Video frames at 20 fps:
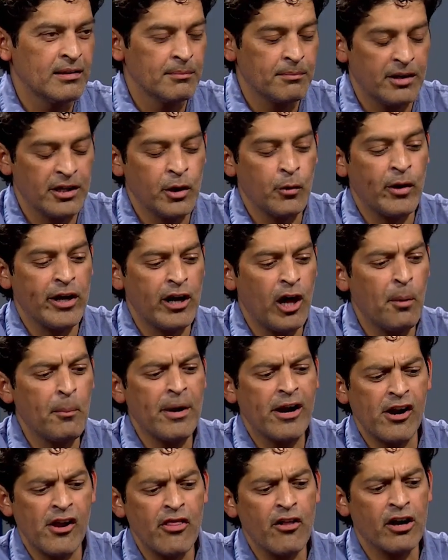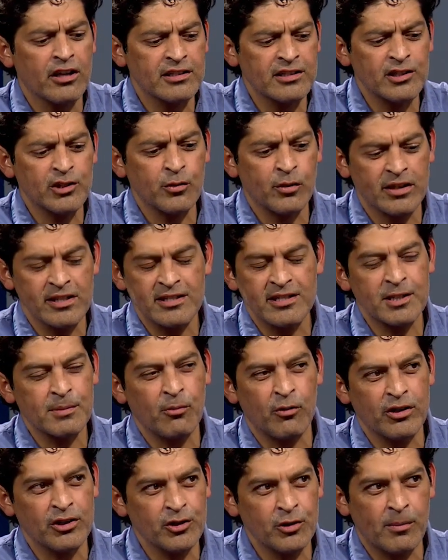By the way, all marathons are 26.2